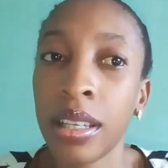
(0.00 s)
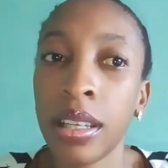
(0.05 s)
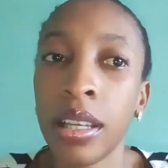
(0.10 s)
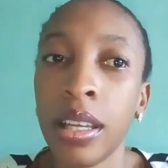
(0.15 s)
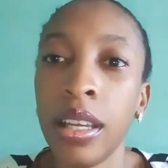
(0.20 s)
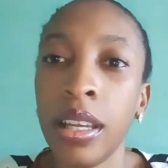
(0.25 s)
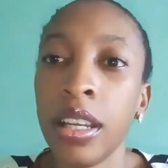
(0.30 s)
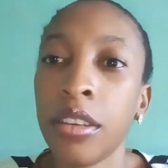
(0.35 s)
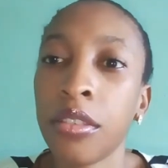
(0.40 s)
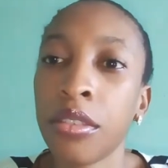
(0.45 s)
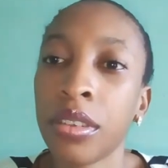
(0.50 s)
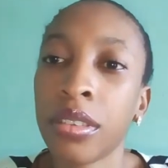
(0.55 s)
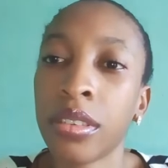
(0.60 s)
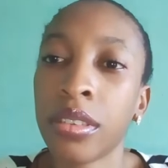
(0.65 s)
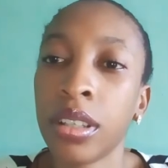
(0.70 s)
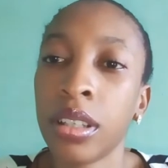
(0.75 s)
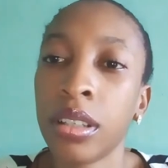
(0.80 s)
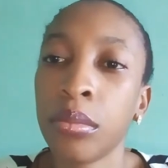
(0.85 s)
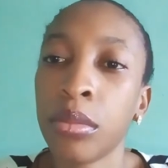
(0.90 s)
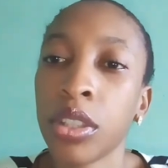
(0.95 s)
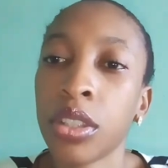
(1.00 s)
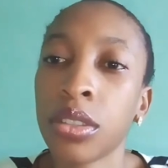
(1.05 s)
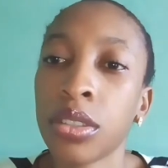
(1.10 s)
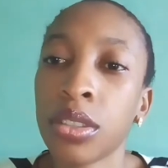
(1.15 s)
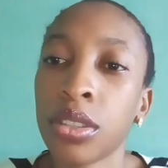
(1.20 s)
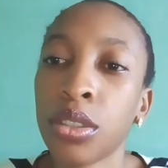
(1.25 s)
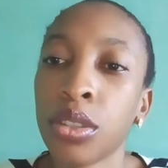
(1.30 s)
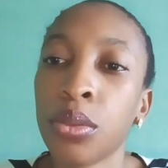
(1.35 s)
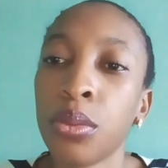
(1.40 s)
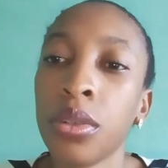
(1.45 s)
in everything,
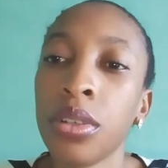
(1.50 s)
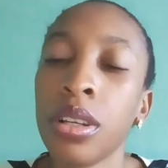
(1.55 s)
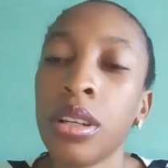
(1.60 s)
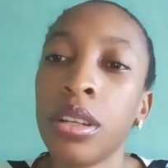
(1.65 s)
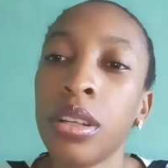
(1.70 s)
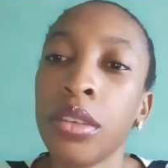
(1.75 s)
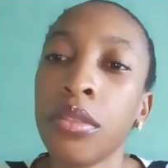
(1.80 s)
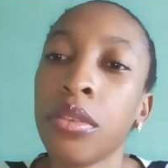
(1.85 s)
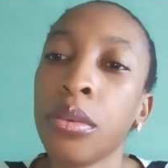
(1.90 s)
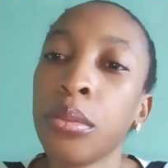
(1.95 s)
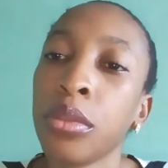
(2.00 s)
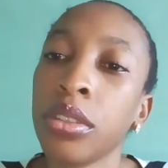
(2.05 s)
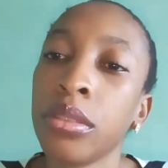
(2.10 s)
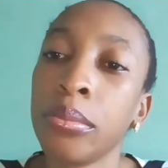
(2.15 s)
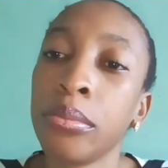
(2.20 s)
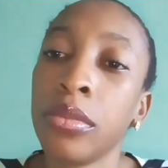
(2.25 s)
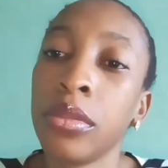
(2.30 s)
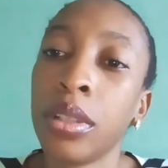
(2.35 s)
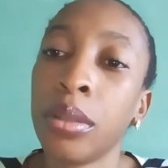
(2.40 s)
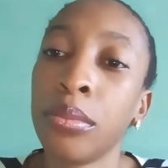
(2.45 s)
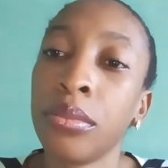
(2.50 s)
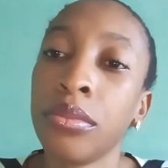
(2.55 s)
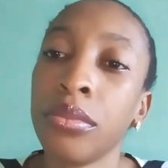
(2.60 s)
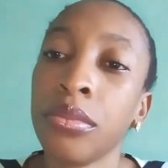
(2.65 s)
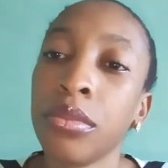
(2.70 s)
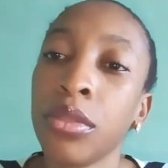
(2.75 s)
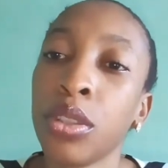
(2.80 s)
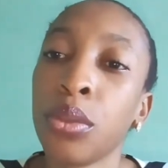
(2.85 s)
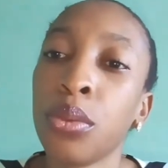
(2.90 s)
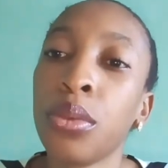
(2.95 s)
because you don't want to learn from you
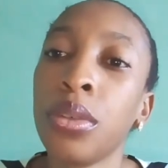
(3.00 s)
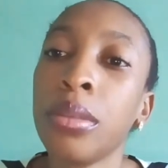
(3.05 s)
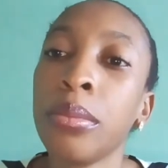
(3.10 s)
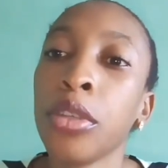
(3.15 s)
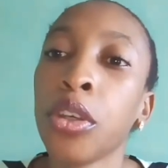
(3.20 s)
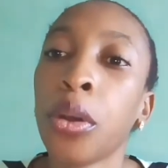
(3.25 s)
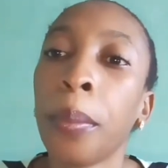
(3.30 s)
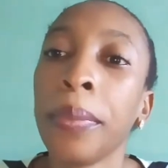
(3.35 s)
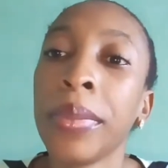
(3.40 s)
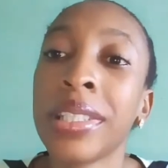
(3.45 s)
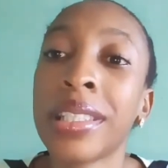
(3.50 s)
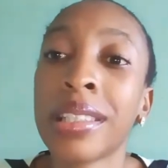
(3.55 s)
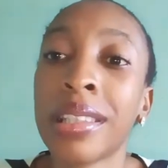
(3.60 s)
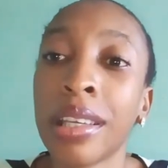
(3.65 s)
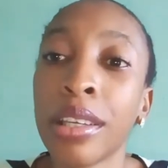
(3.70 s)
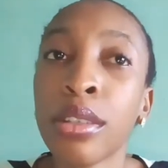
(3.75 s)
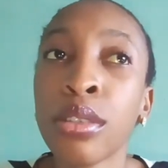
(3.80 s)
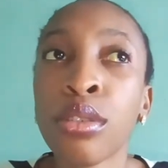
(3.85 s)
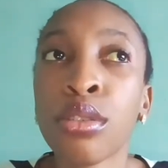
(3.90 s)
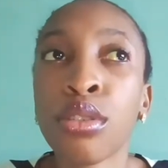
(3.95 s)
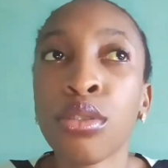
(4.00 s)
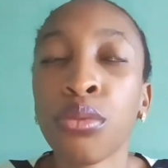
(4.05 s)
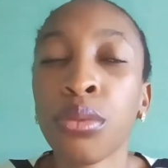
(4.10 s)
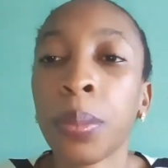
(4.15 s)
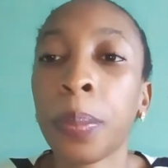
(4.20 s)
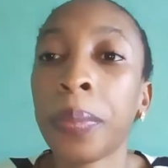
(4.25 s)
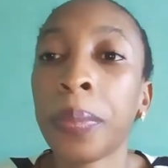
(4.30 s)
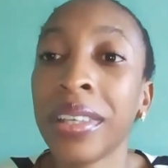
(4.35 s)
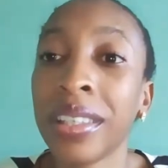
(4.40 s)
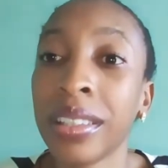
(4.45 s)
don't want your mistakes to
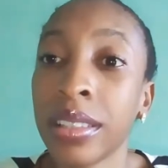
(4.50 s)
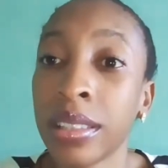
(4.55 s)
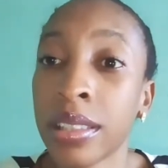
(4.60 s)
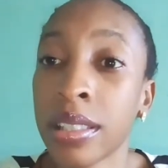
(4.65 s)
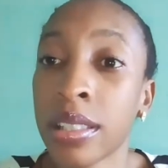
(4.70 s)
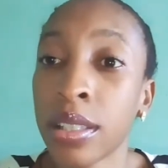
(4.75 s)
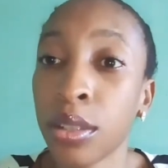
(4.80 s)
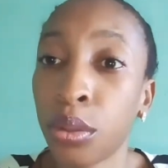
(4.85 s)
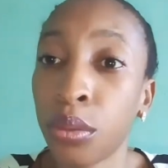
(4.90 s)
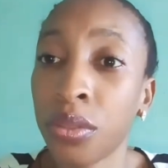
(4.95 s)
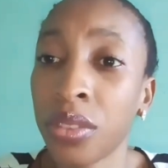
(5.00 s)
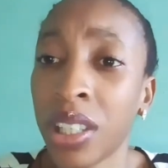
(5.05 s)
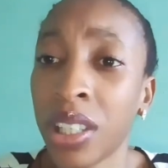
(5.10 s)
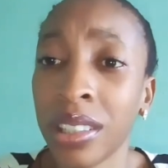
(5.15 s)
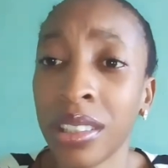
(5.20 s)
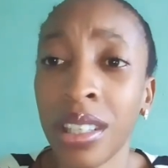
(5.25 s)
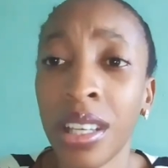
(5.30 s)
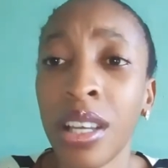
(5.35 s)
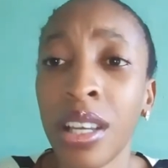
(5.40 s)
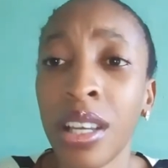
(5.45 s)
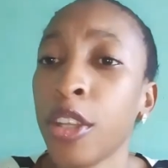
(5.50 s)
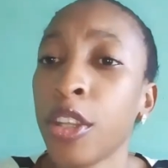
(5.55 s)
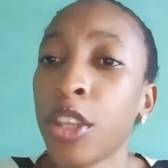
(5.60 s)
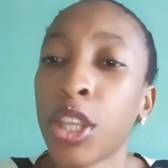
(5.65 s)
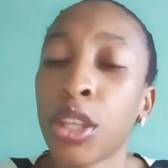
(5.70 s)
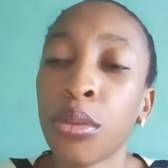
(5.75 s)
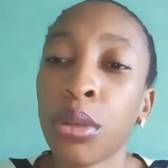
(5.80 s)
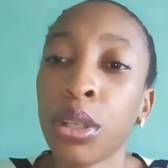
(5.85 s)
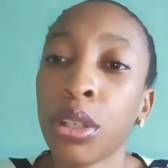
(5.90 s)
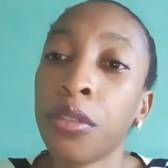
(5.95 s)
repeat itself like
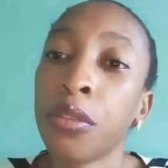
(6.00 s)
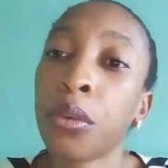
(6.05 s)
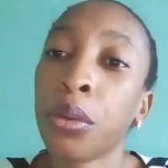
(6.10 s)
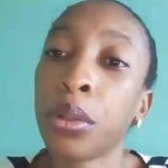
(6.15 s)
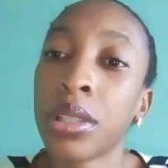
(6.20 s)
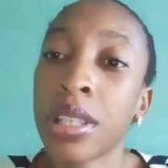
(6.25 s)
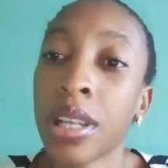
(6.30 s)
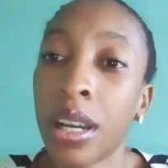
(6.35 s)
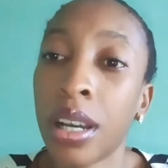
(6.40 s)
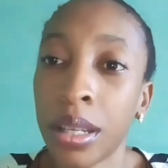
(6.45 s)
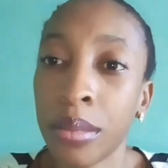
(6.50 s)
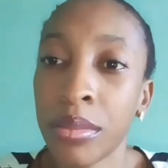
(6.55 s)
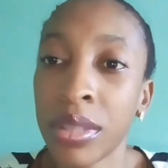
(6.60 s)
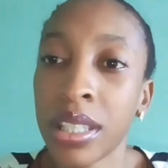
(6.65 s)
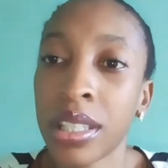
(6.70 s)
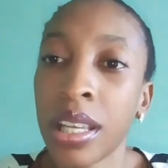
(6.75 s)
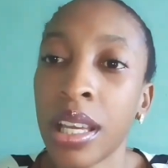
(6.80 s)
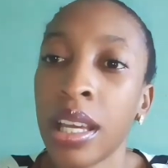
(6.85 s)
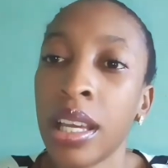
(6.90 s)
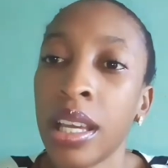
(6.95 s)
3 or 4 times.